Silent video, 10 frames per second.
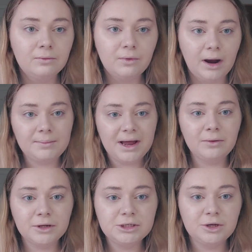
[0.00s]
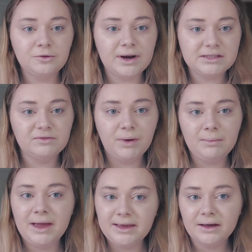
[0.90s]
Right, I'm now going to do the rest of my
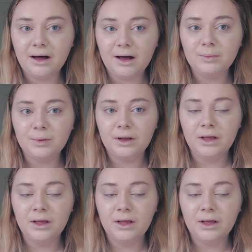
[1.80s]
makeup.